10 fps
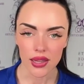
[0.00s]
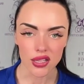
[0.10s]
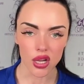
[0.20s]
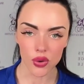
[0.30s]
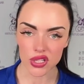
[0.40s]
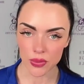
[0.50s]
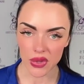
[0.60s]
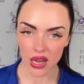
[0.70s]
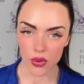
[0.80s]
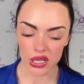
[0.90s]
That's always
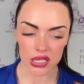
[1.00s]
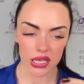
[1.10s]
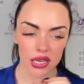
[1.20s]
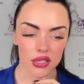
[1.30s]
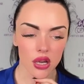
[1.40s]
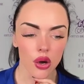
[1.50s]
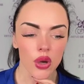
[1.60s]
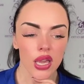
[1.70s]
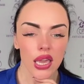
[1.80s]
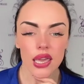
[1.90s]
something I want to see.
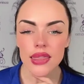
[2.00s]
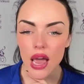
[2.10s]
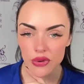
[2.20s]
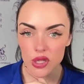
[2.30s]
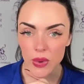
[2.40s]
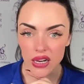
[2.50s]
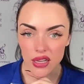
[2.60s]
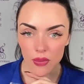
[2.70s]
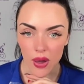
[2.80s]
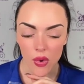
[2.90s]
So in that
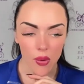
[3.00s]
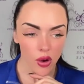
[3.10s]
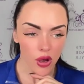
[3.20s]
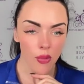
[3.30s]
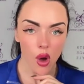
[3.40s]
respect, I'm, I'm,